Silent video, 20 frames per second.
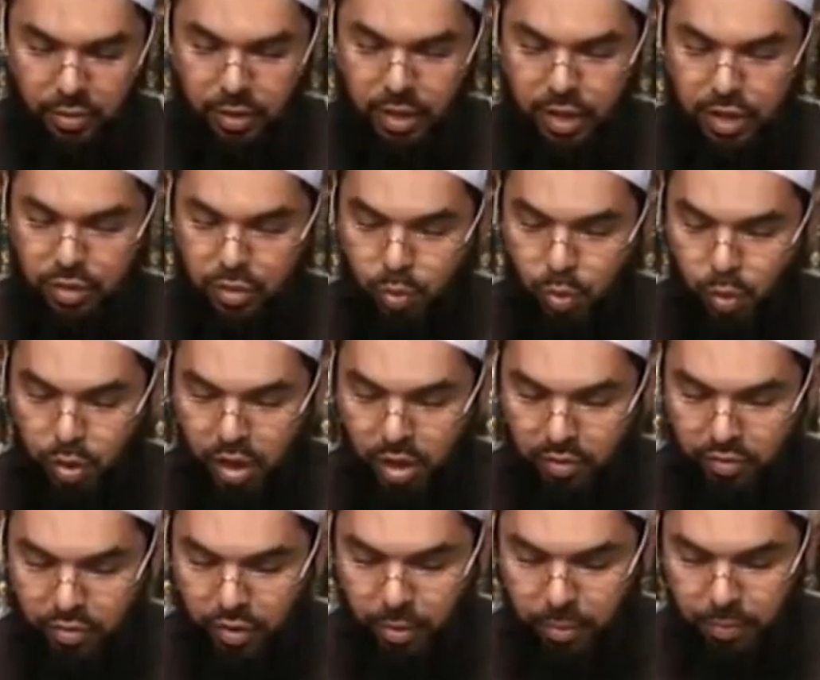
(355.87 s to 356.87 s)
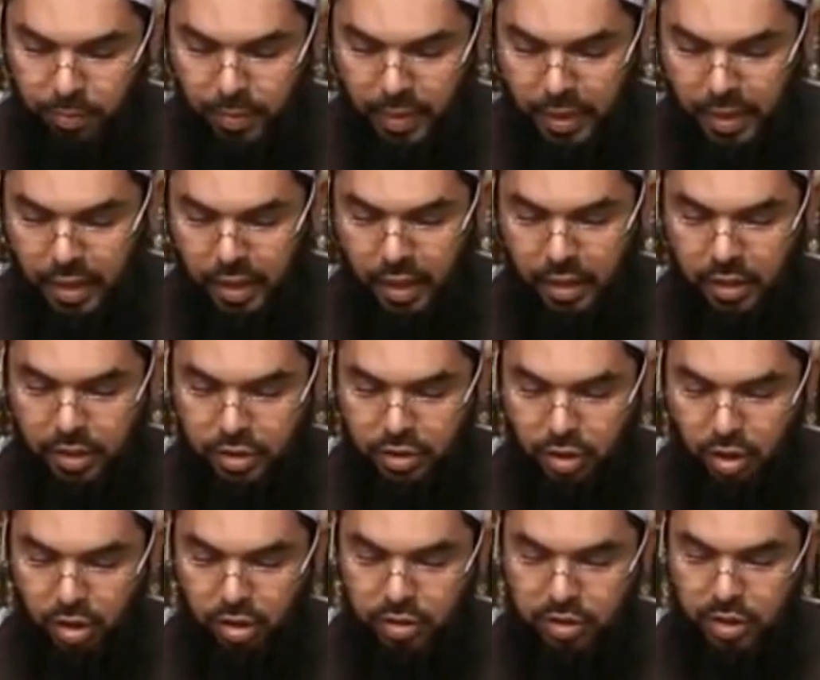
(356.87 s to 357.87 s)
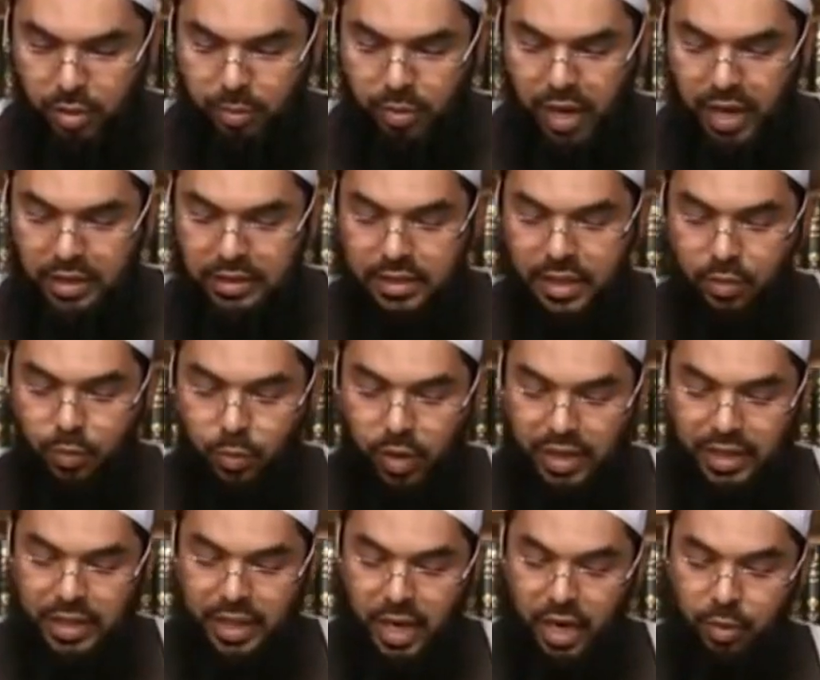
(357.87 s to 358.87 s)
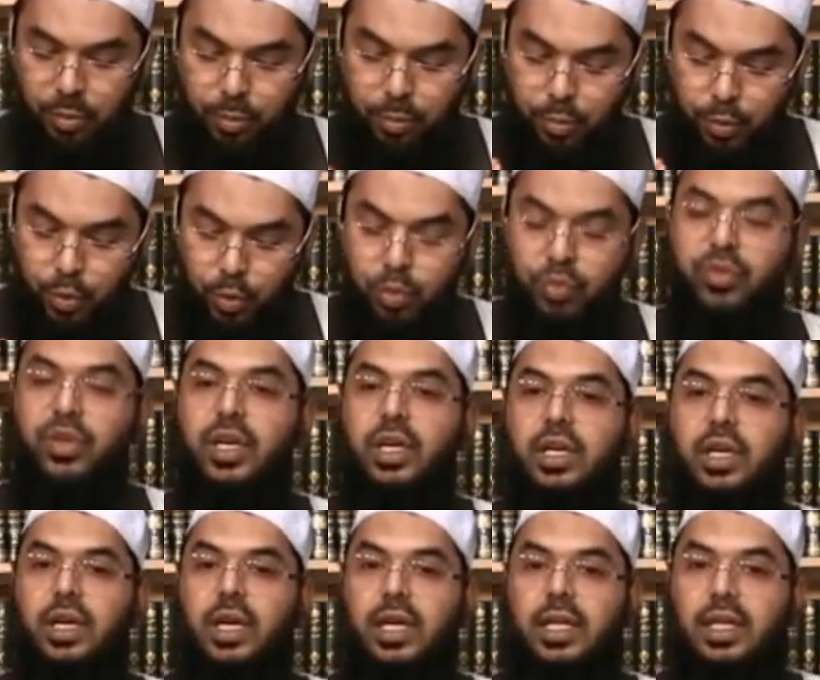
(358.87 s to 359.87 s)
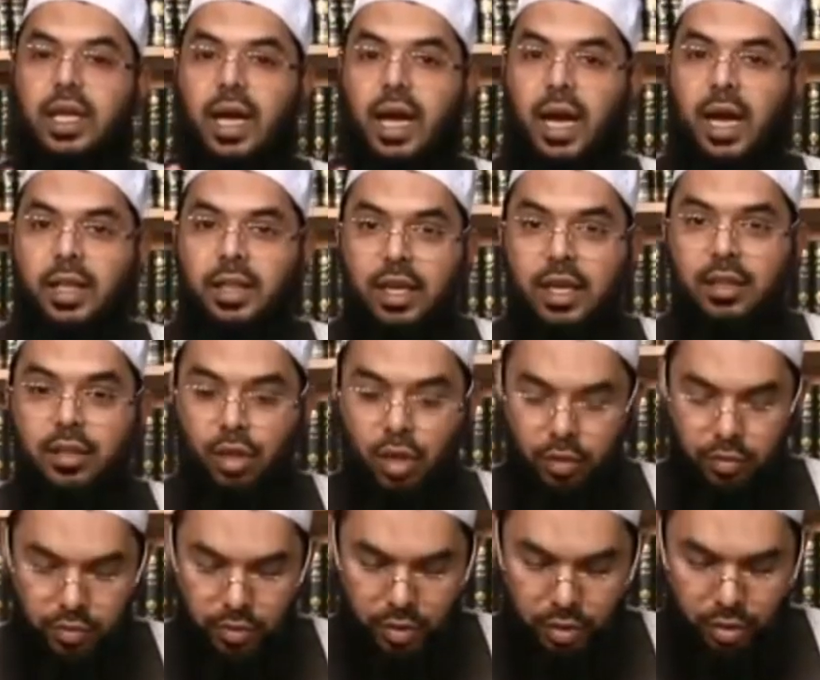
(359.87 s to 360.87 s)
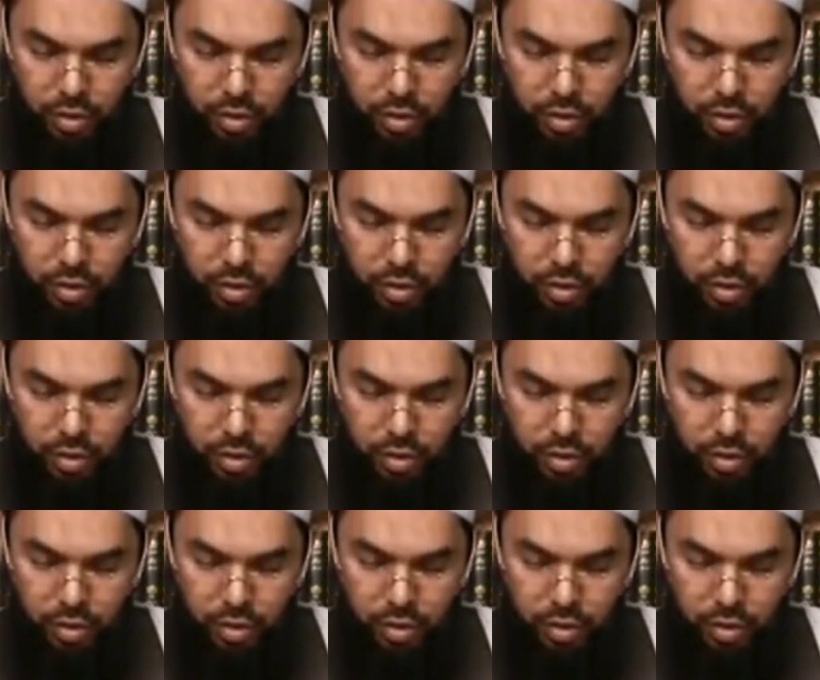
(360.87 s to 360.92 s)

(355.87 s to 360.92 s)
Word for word: He's quoting from other scholars in the past that when they are proven, the hadith of